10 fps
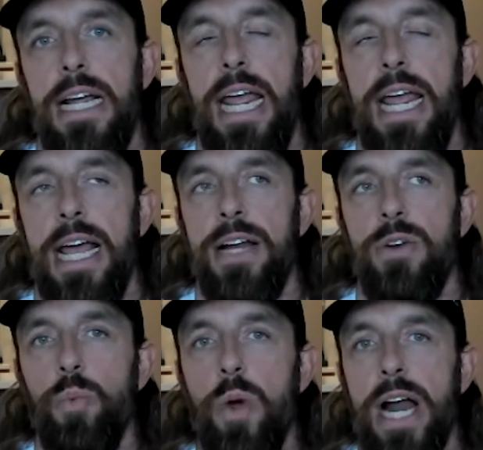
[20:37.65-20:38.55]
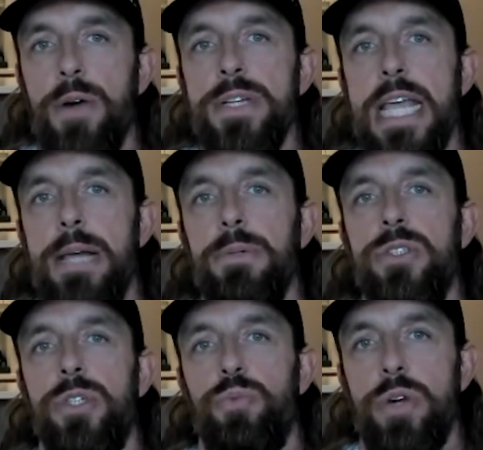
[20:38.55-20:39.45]
And when I was able
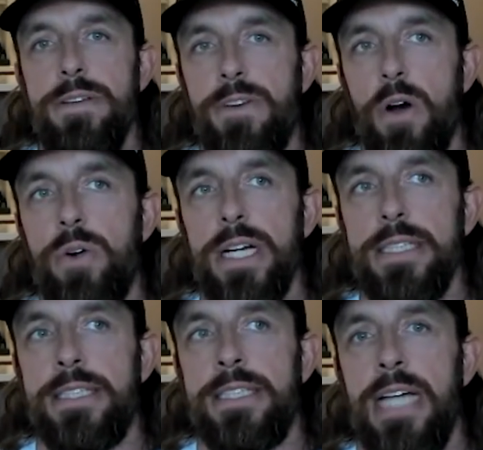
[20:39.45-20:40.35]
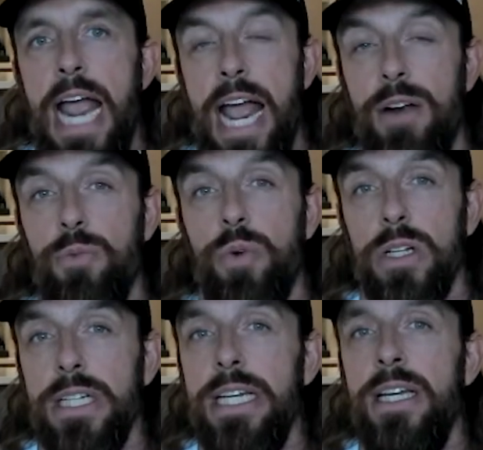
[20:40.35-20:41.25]
to refocus and
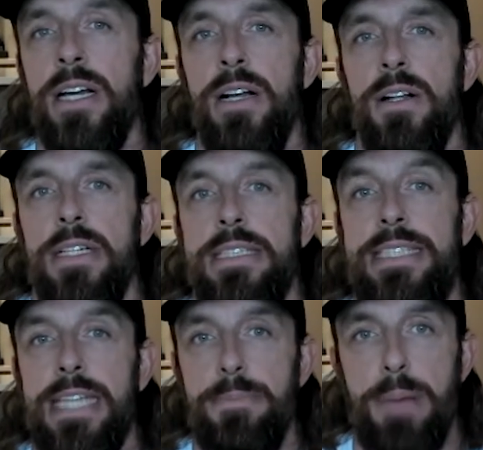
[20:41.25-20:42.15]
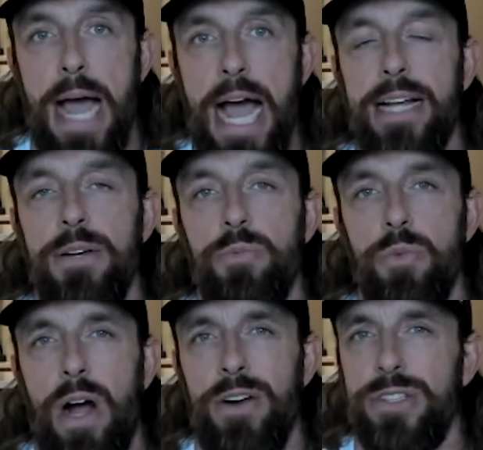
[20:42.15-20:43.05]
really sit back and
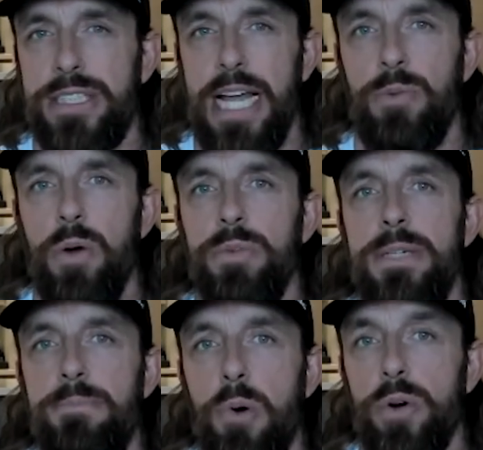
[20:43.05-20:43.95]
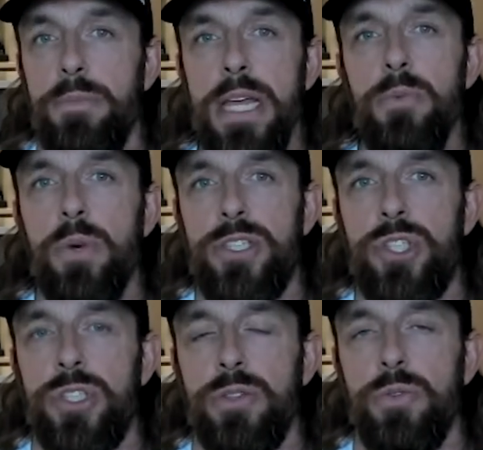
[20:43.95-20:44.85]
understand what was important to me,
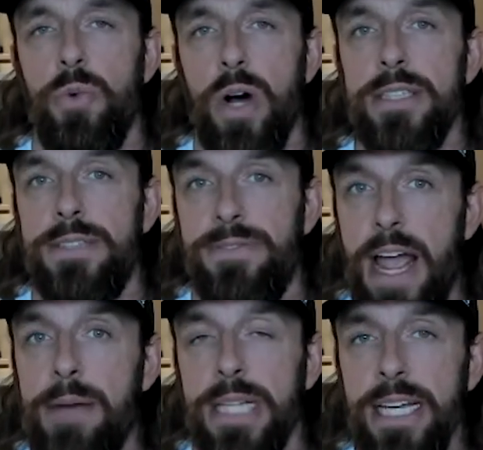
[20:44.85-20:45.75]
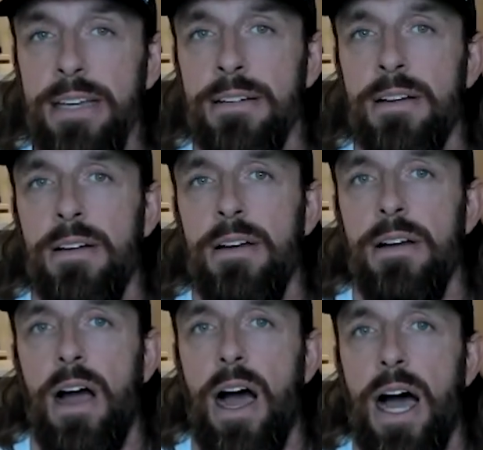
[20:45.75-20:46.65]
which was family,
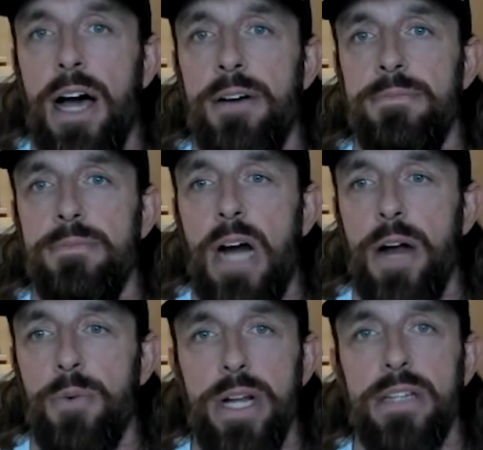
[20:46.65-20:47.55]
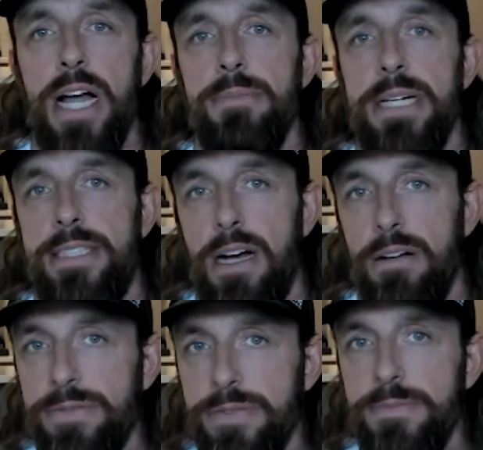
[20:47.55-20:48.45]
I realigned myself
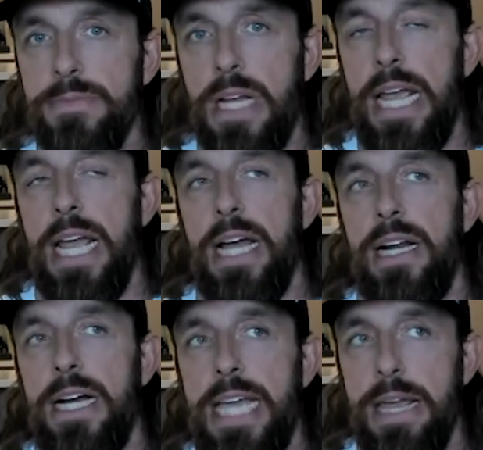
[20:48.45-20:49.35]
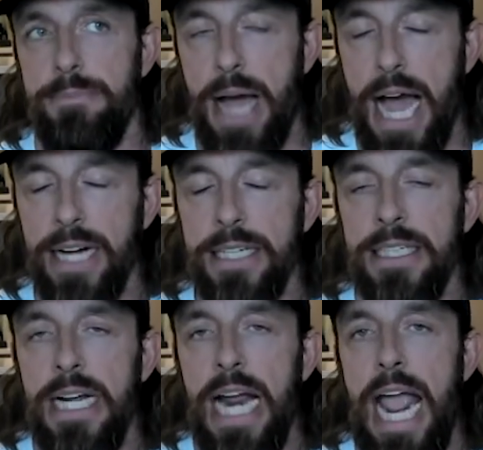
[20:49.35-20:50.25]
and I came back.
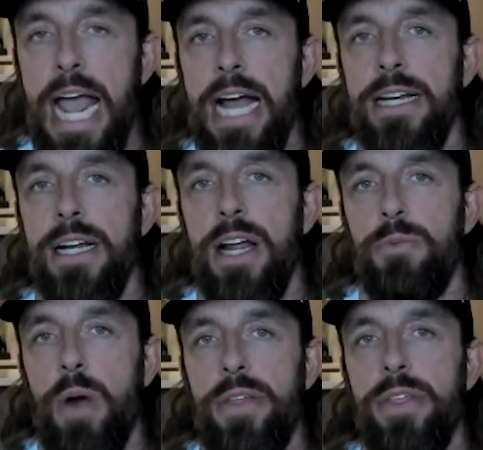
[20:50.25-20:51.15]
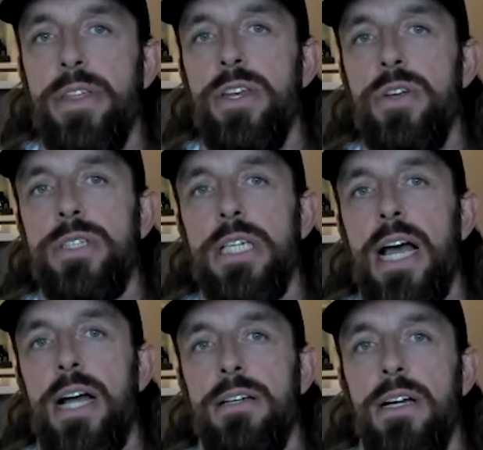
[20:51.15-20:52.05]
And rather than using
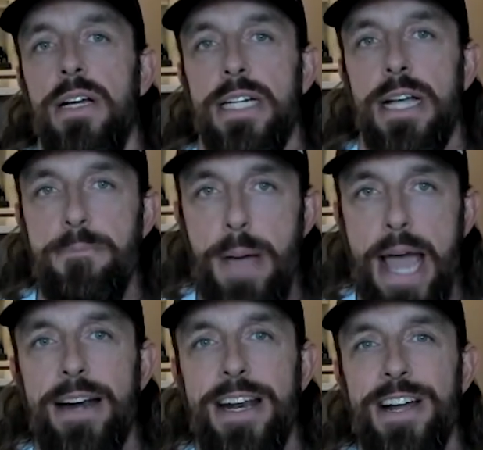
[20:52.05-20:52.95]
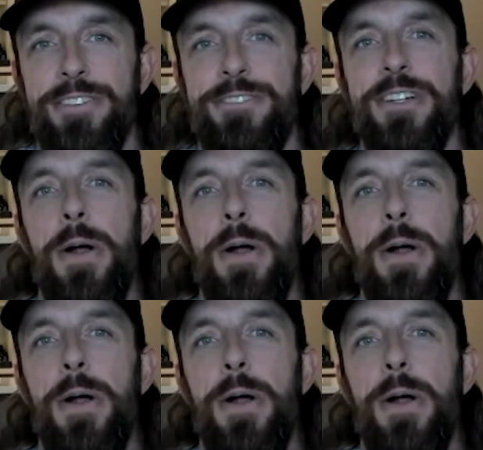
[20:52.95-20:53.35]
that competitive,